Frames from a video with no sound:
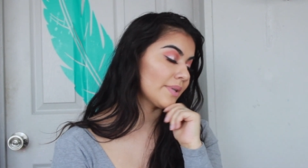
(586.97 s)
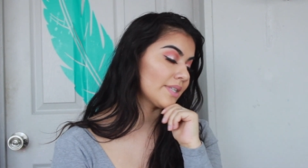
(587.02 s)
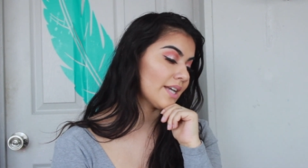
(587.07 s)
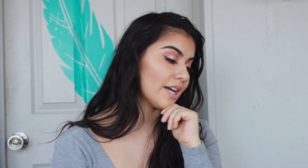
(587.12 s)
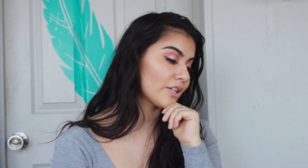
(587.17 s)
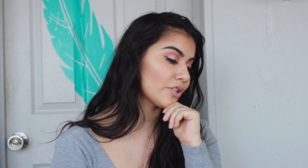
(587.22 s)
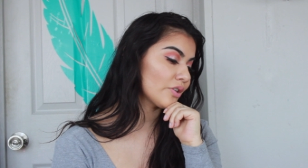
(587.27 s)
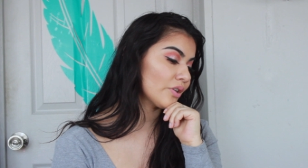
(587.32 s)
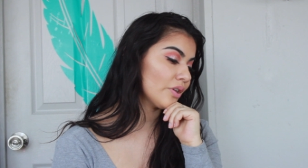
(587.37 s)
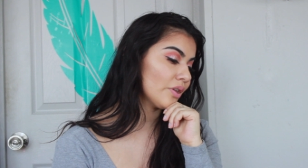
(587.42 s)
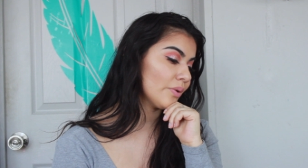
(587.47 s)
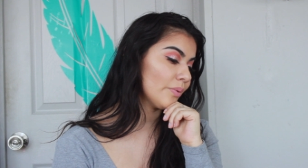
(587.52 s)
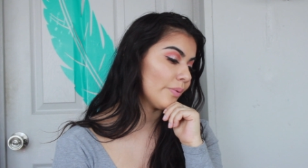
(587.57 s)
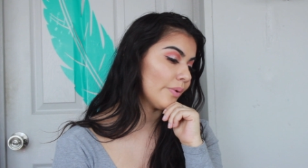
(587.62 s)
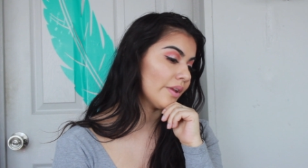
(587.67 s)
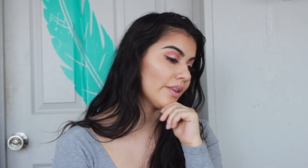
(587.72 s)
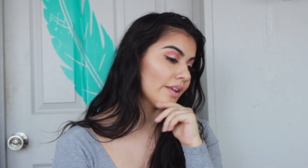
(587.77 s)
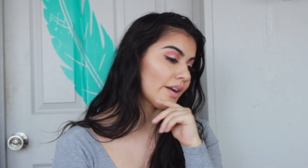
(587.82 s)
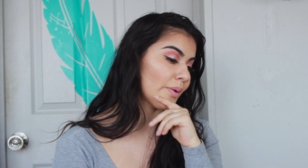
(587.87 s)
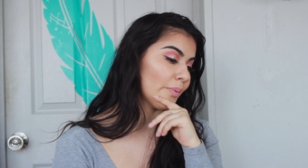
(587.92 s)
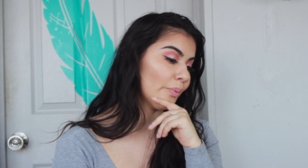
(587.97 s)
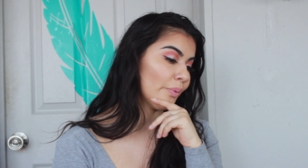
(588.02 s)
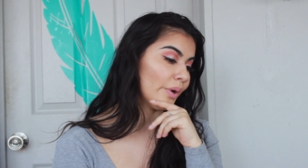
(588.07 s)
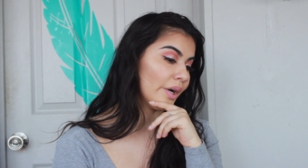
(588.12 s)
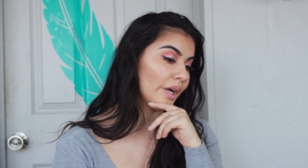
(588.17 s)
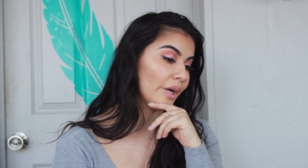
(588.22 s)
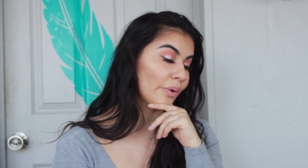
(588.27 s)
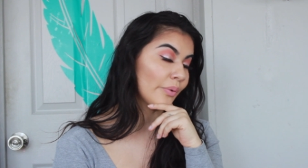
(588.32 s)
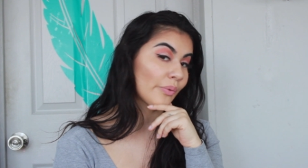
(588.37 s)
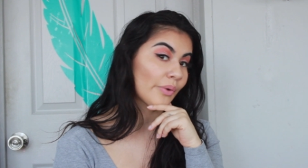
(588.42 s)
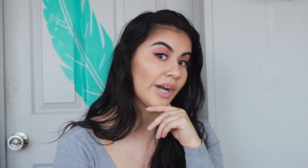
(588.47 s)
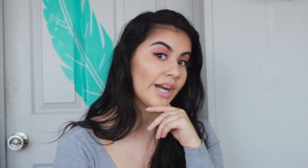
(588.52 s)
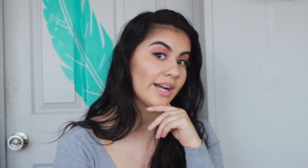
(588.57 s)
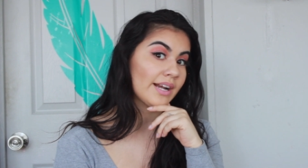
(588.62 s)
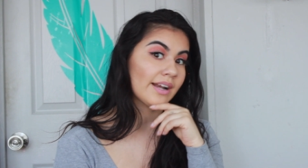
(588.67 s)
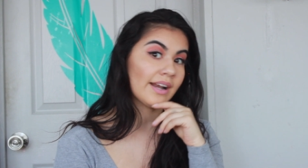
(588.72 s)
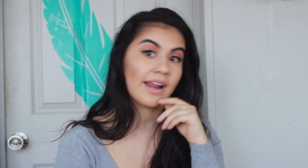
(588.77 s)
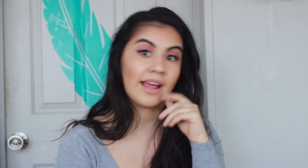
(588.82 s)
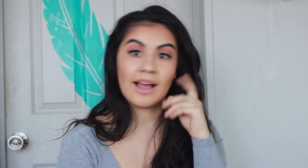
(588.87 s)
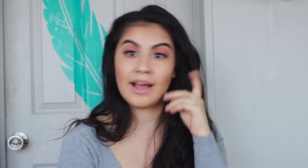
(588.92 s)
but it's actually the one that I'm wearing
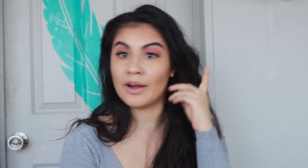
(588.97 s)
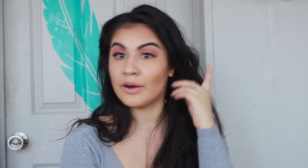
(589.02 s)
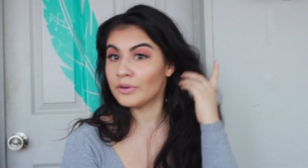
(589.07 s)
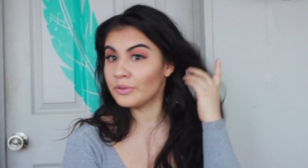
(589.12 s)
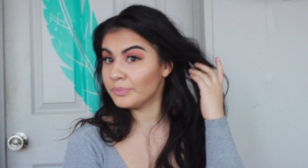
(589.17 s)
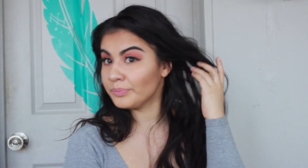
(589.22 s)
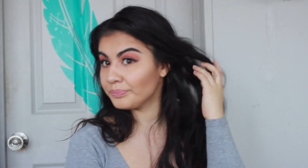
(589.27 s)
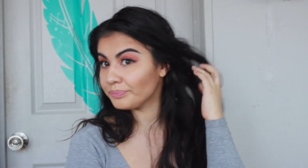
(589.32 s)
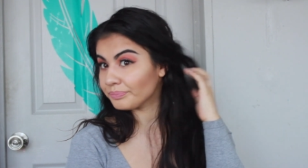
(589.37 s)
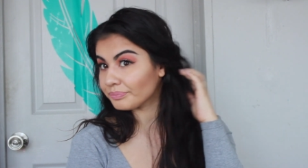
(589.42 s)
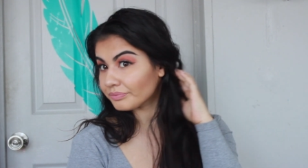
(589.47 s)
right now.